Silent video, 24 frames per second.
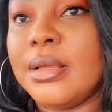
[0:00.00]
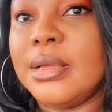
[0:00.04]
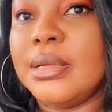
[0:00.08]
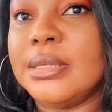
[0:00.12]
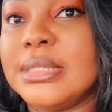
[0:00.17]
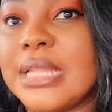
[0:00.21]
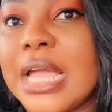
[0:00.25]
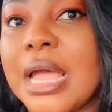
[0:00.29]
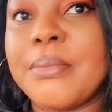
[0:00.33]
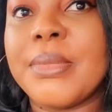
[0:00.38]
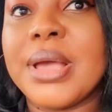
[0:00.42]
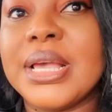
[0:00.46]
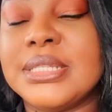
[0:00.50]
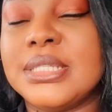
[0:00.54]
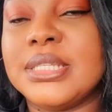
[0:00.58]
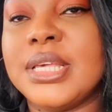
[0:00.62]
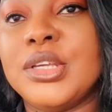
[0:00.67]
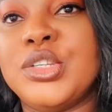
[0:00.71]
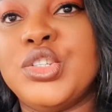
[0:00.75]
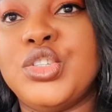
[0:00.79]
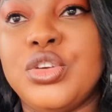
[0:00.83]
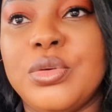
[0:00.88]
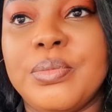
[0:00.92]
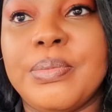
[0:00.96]
That might
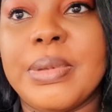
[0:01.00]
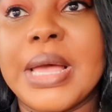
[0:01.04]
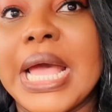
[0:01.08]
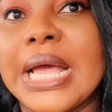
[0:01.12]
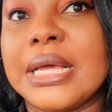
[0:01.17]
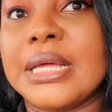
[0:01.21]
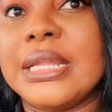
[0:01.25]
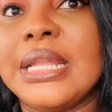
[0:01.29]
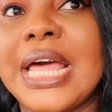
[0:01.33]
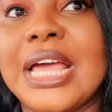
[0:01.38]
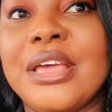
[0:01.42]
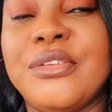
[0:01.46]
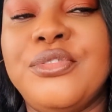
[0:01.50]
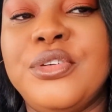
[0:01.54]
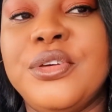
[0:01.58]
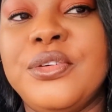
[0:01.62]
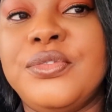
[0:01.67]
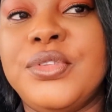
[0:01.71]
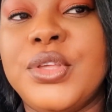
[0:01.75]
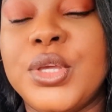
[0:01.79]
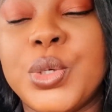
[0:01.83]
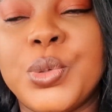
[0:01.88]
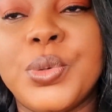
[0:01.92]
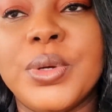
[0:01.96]
set you back like
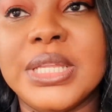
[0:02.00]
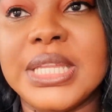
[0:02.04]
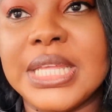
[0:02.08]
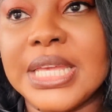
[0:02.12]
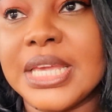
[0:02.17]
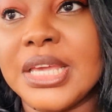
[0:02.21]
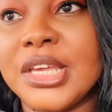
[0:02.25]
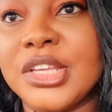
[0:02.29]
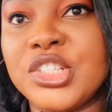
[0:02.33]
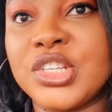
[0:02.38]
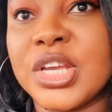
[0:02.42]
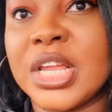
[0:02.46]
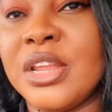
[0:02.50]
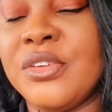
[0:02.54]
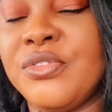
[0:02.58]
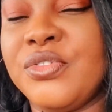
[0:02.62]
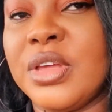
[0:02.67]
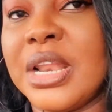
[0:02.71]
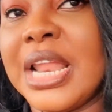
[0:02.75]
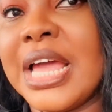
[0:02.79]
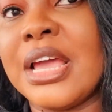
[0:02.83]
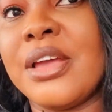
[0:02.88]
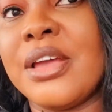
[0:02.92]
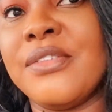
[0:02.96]
fifty quid each, and if you're
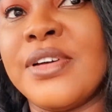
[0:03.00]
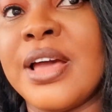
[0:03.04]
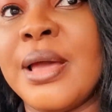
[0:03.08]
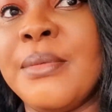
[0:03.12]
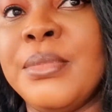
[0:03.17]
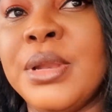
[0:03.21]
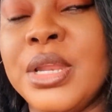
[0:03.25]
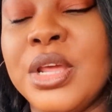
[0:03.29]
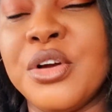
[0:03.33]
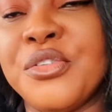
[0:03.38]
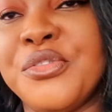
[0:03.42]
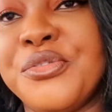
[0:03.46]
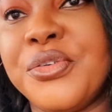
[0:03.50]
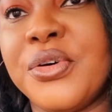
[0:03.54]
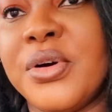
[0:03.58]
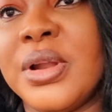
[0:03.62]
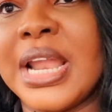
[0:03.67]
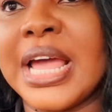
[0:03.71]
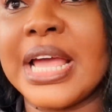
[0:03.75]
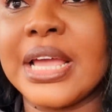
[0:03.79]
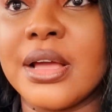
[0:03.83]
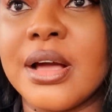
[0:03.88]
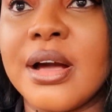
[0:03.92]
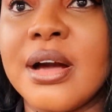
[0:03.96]
like a family of four
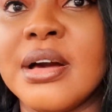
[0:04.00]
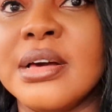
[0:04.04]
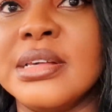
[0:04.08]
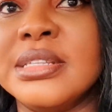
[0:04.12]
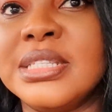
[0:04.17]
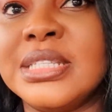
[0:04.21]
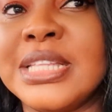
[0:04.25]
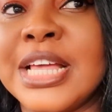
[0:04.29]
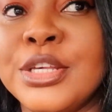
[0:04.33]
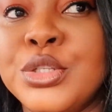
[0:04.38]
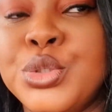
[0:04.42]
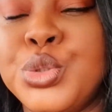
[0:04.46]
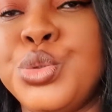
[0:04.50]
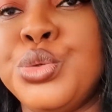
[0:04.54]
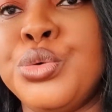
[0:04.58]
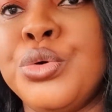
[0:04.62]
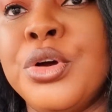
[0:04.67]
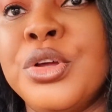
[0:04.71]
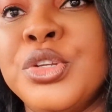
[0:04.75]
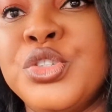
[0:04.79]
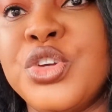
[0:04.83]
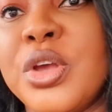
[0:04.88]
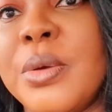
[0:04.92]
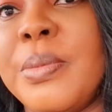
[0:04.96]
like us, that's two
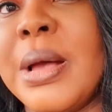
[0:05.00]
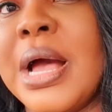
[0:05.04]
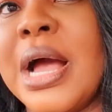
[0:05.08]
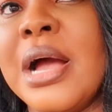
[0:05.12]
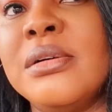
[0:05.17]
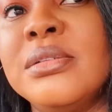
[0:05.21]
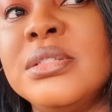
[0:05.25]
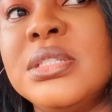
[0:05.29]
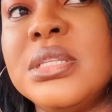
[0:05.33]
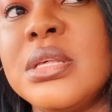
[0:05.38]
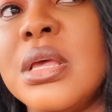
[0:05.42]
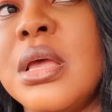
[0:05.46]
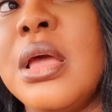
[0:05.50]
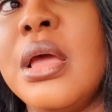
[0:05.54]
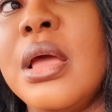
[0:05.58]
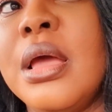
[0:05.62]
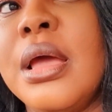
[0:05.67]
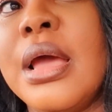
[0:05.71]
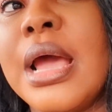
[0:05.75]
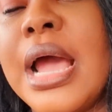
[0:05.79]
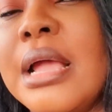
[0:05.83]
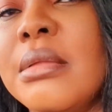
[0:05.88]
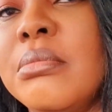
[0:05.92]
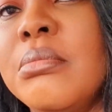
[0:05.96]
hundred pounds.
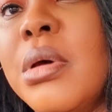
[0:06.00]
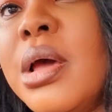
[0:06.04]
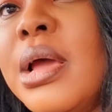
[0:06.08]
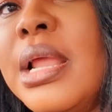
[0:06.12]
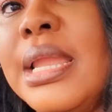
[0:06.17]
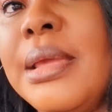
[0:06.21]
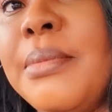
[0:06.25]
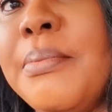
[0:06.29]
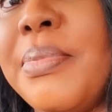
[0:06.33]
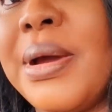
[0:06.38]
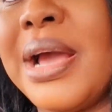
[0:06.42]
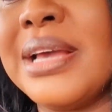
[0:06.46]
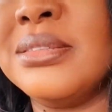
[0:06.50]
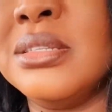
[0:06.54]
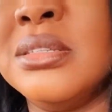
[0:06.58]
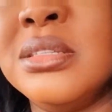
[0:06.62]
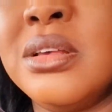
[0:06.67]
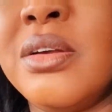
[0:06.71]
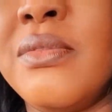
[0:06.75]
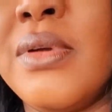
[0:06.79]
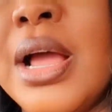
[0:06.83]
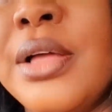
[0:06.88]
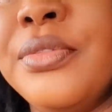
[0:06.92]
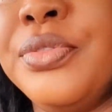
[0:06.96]
And Merlin Pass is
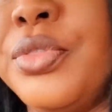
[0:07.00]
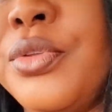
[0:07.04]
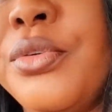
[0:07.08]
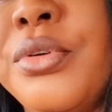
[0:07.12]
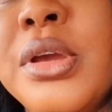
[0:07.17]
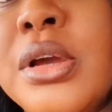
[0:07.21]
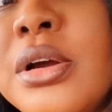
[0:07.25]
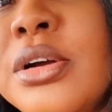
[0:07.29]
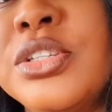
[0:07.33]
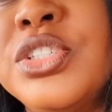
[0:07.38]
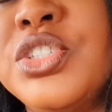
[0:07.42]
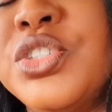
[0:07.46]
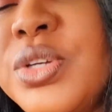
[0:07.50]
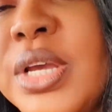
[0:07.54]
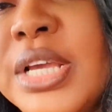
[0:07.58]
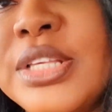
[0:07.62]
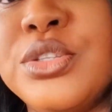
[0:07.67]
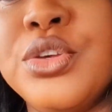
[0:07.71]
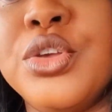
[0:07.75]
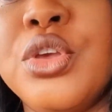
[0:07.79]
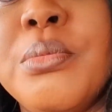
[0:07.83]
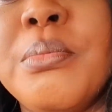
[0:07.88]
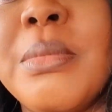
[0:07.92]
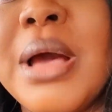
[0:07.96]
around three hundred,
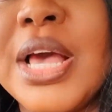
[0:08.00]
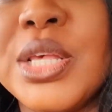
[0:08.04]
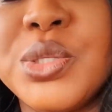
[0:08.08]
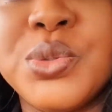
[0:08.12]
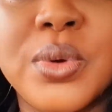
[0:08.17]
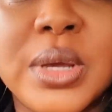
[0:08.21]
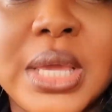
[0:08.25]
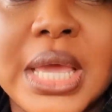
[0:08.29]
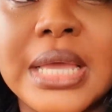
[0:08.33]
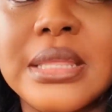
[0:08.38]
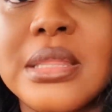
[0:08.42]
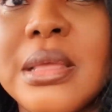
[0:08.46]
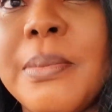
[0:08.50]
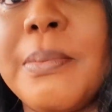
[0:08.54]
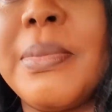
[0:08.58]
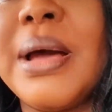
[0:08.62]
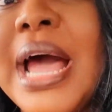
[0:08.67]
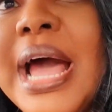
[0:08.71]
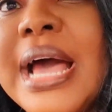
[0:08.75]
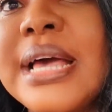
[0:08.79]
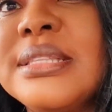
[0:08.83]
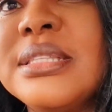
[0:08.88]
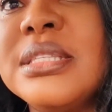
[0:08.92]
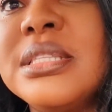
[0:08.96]
so you might as well get the
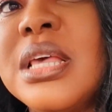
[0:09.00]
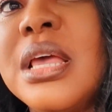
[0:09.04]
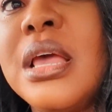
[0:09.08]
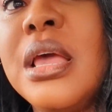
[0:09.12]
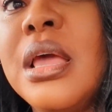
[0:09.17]
pass